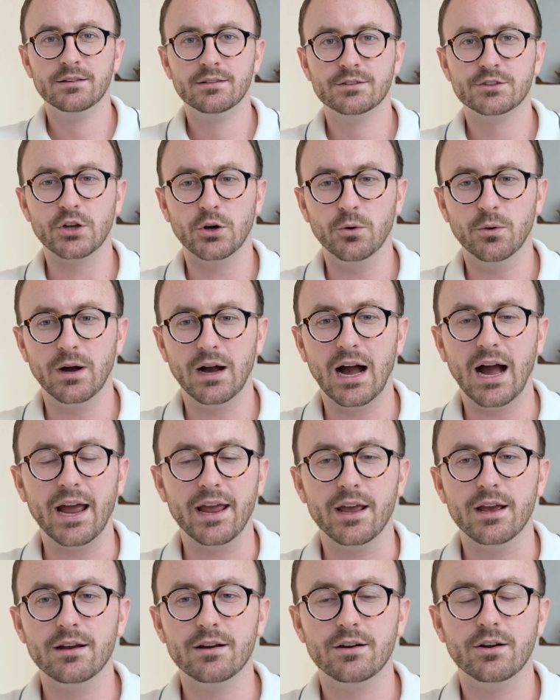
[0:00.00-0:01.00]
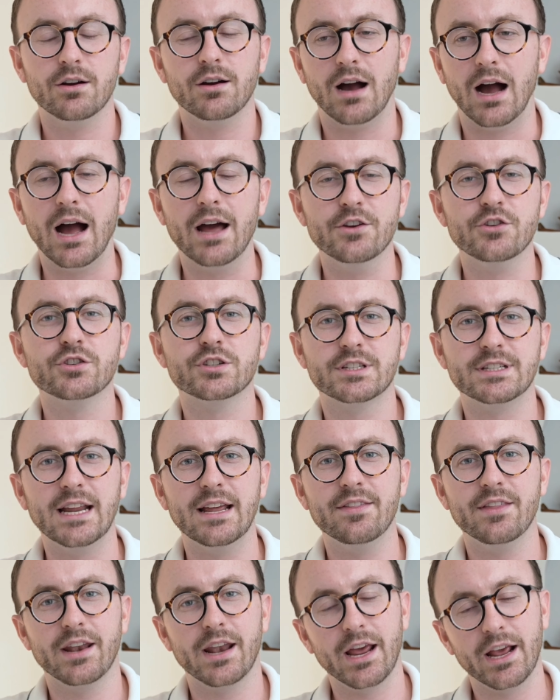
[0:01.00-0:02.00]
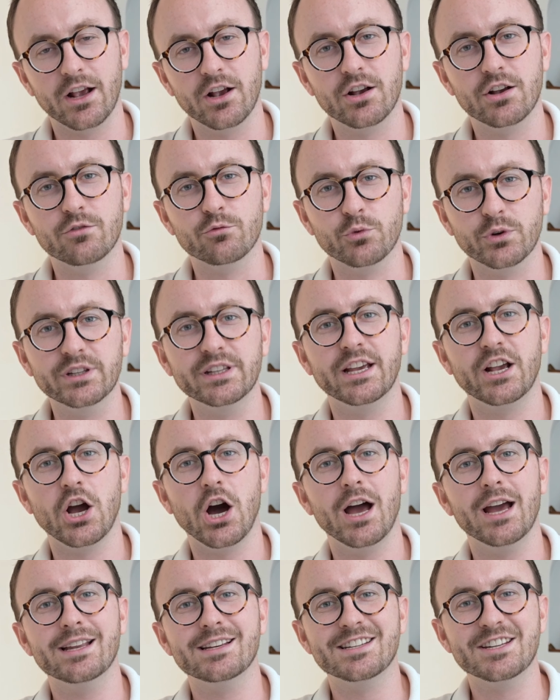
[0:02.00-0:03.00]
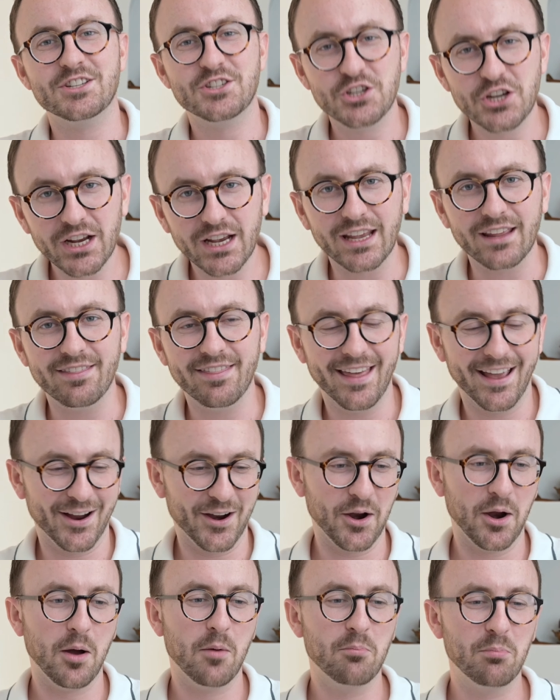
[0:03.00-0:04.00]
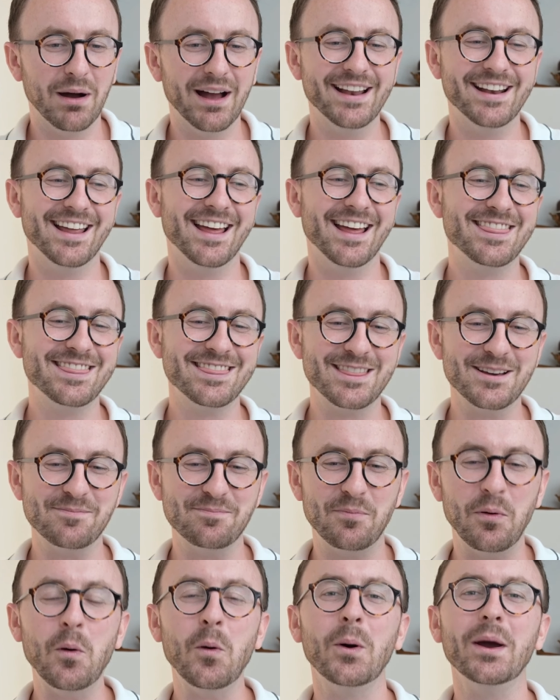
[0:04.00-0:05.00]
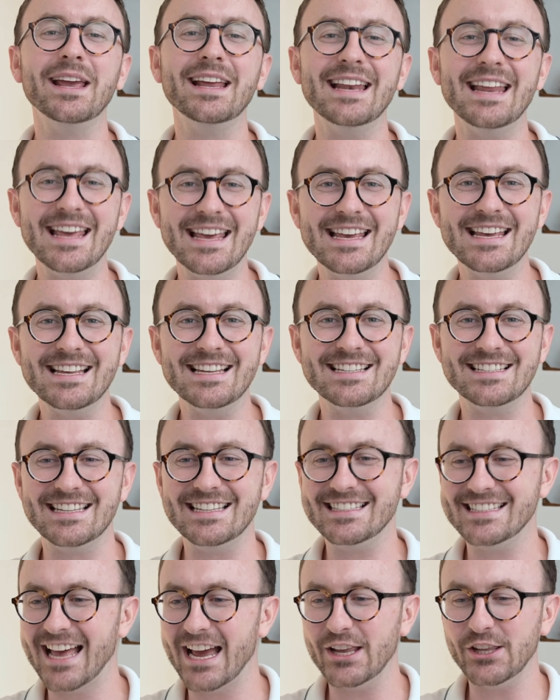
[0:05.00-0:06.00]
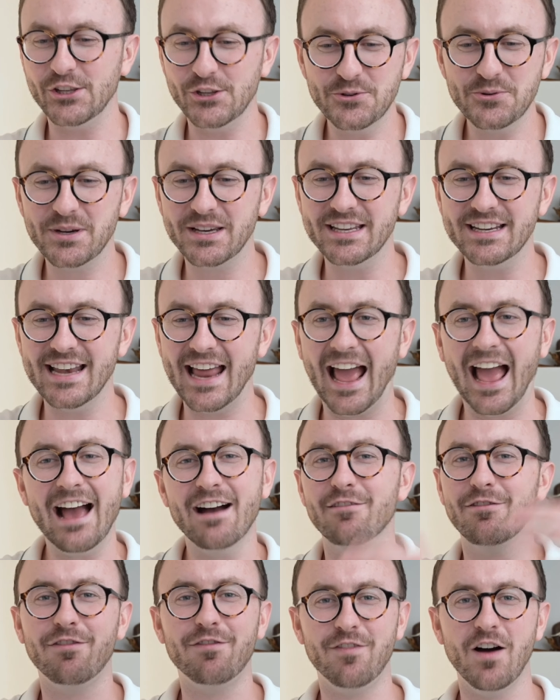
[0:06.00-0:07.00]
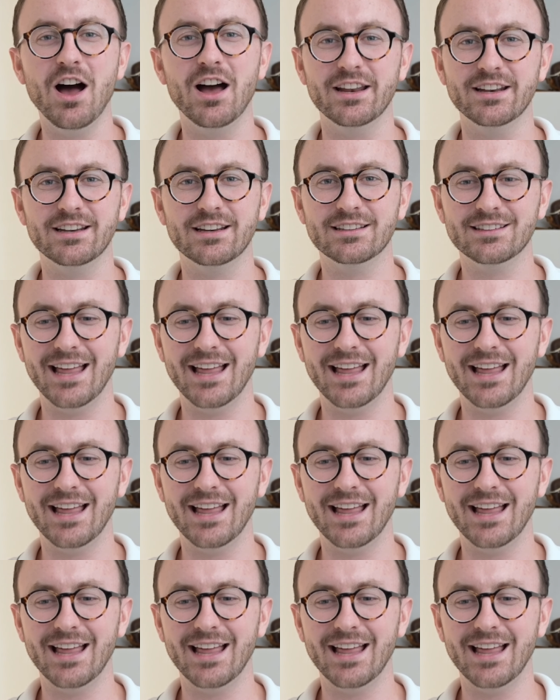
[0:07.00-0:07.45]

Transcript: So I understand that I really got into chicken there, but the point is is that you can have fun.